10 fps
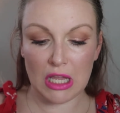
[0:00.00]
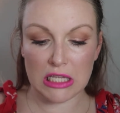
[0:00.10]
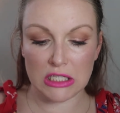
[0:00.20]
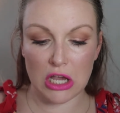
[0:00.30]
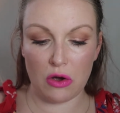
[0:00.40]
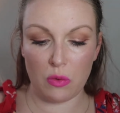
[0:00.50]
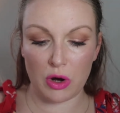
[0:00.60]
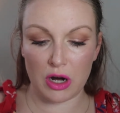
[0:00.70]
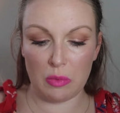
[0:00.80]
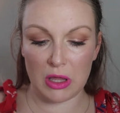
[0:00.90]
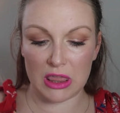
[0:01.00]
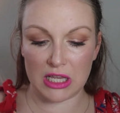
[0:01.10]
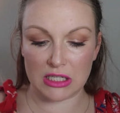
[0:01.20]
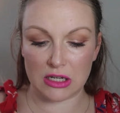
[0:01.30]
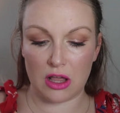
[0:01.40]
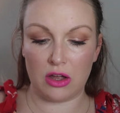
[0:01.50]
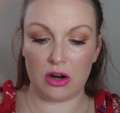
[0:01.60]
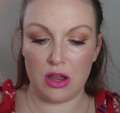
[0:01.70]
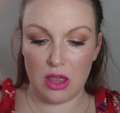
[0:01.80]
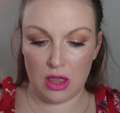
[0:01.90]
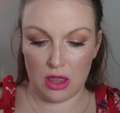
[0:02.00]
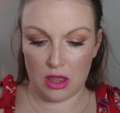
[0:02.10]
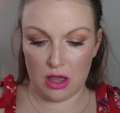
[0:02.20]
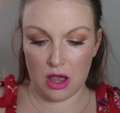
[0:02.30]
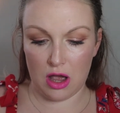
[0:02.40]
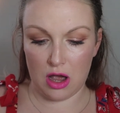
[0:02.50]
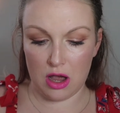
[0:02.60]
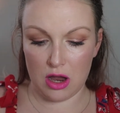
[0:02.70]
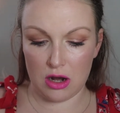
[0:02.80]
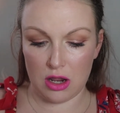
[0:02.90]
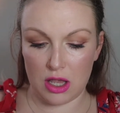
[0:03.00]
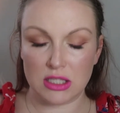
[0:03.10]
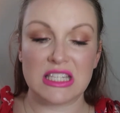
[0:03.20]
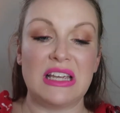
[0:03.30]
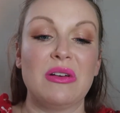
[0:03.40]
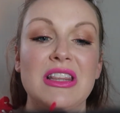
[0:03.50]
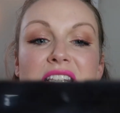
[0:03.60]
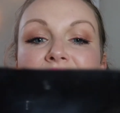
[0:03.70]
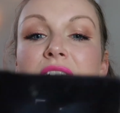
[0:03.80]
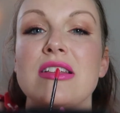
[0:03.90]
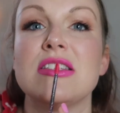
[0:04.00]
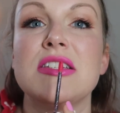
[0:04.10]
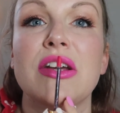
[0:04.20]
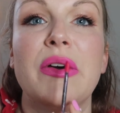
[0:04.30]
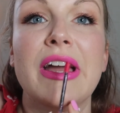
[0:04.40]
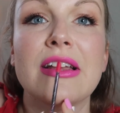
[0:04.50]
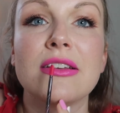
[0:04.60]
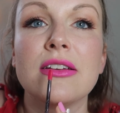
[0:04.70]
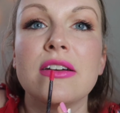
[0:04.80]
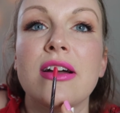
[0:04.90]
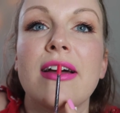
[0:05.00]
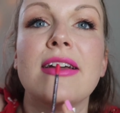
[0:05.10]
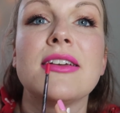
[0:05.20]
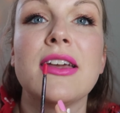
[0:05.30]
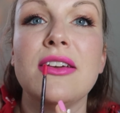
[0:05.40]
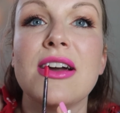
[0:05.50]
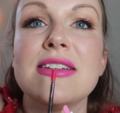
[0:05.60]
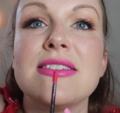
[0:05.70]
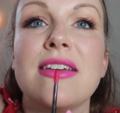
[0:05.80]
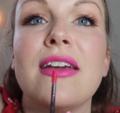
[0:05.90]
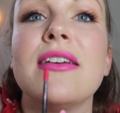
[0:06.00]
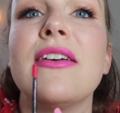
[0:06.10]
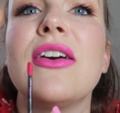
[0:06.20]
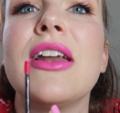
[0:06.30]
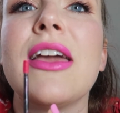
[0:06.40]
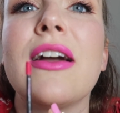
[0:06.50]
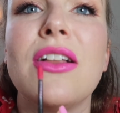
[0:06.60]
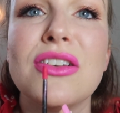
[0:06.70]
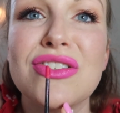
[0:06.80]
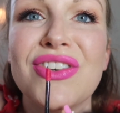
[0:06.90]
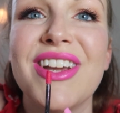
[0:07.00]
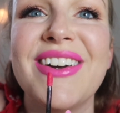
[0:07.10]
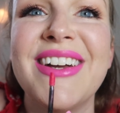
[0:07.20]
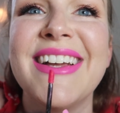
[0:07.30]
So we're going to put this color on and see what this does to it. Okay, can you guys see? I'm going to get close for you.